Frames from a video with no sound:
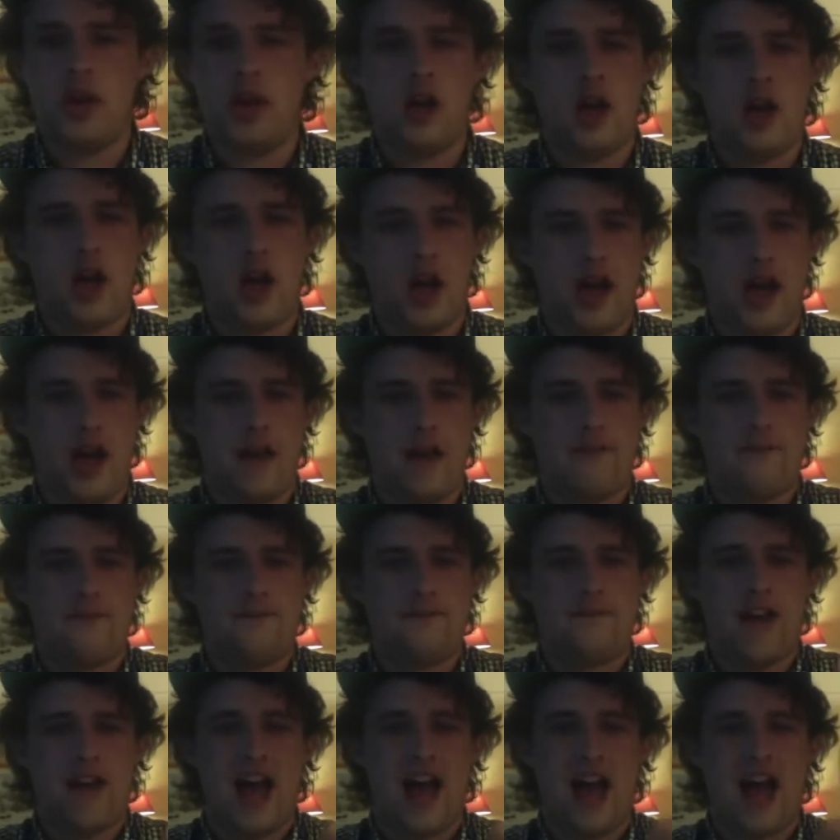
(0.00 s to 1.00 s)
and I have
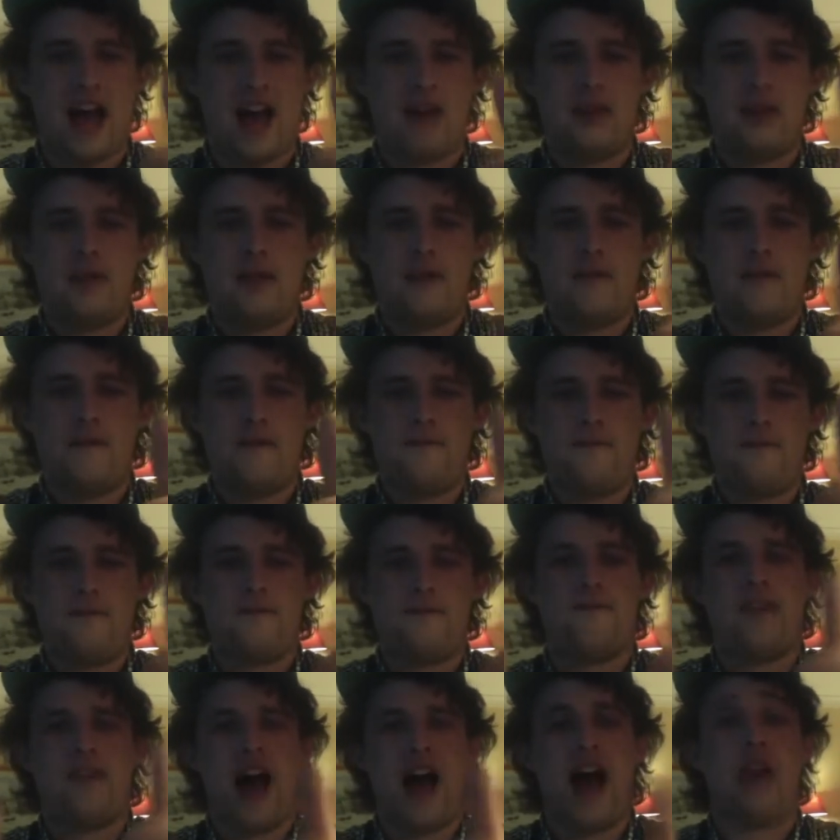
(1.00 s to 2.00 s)
fat
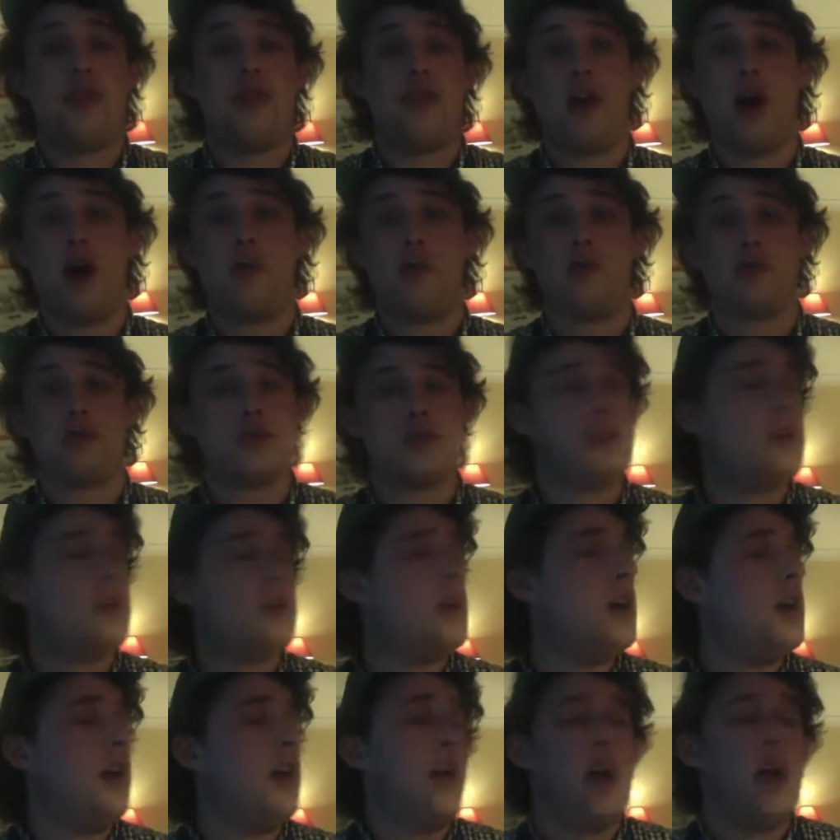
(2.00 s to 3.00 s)
thumbs.
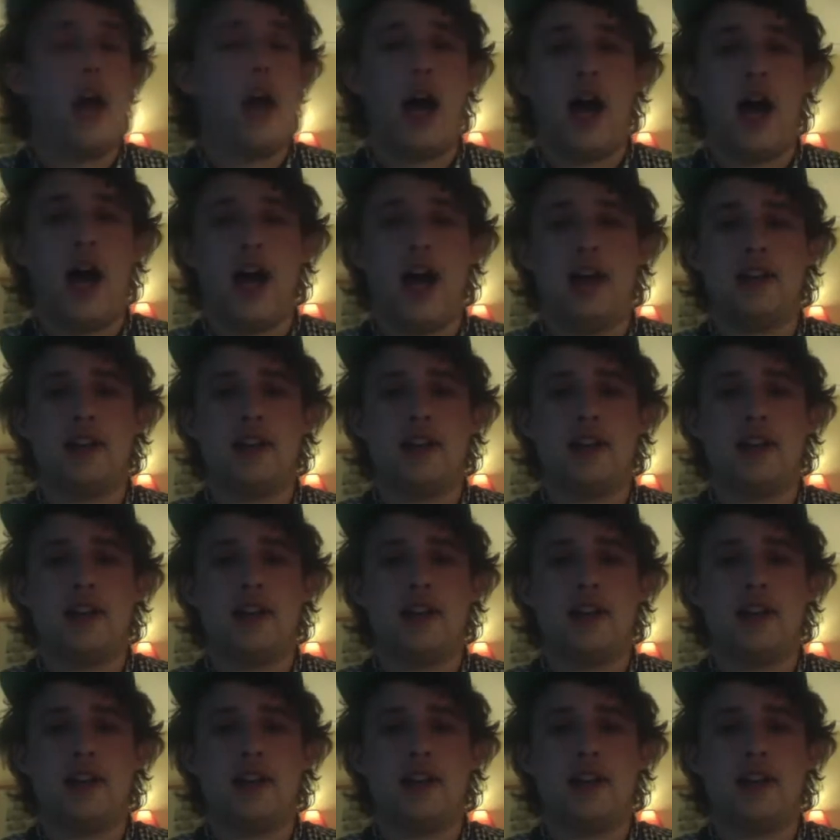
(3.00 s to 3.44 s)
But,